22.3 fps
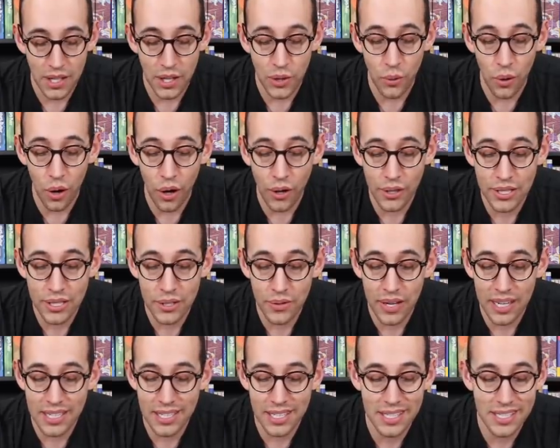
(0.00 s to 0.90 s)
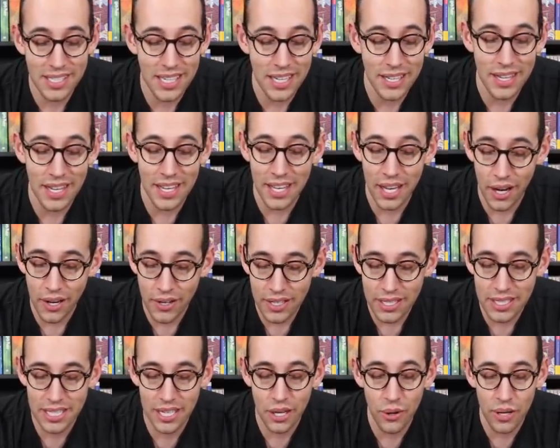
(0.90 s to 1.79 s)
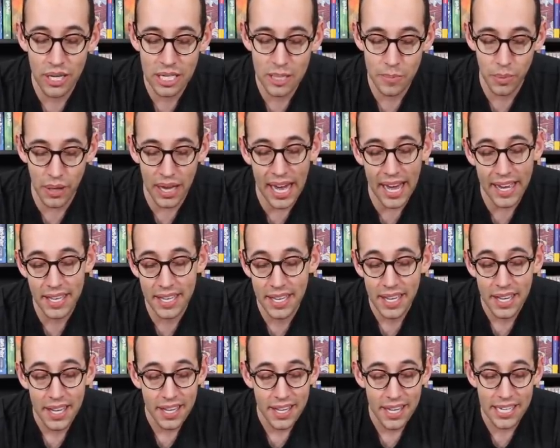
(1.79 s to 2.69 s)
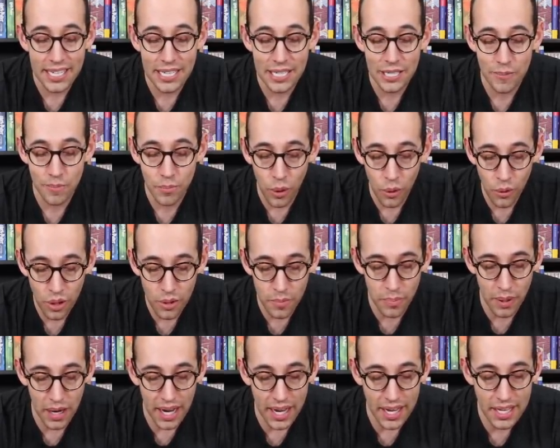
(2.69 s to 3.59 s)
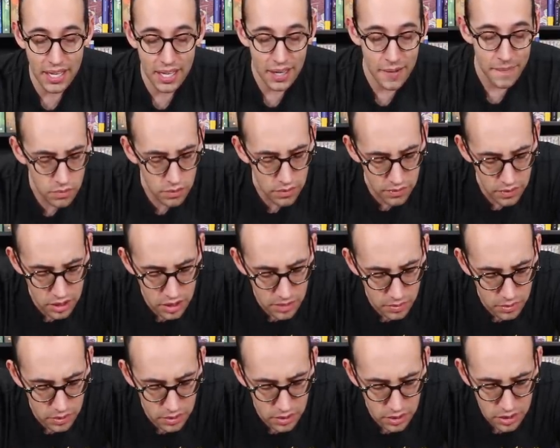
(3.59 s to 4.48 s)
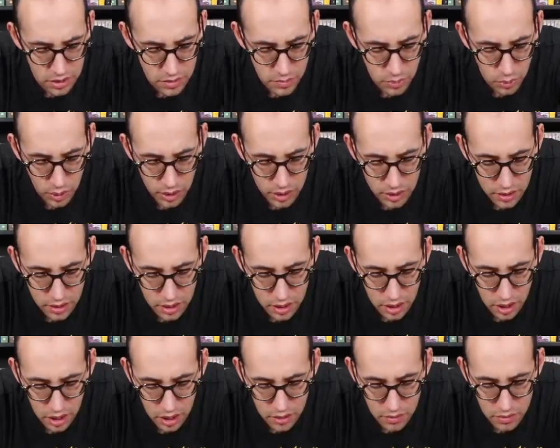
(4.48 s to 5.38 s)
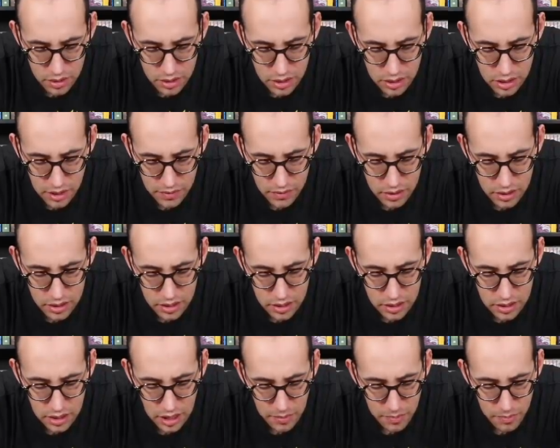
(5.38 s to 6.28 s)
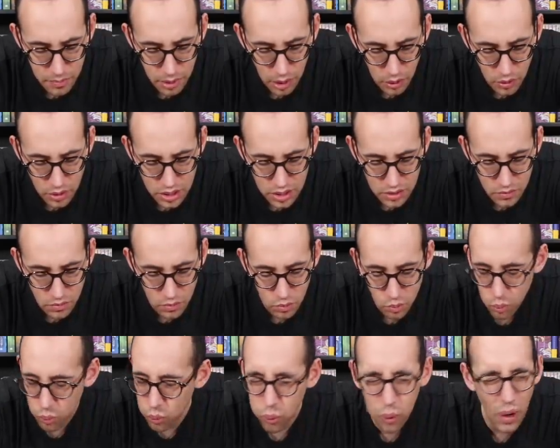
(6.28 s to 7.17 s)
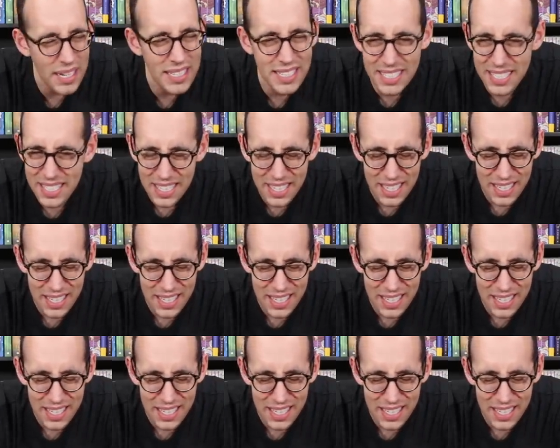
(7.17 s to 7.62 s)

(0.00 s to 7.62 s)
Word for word: You also get to see the young Sirius Black and his motorbike. Reversible spoiler card with Severus Snape potion. What?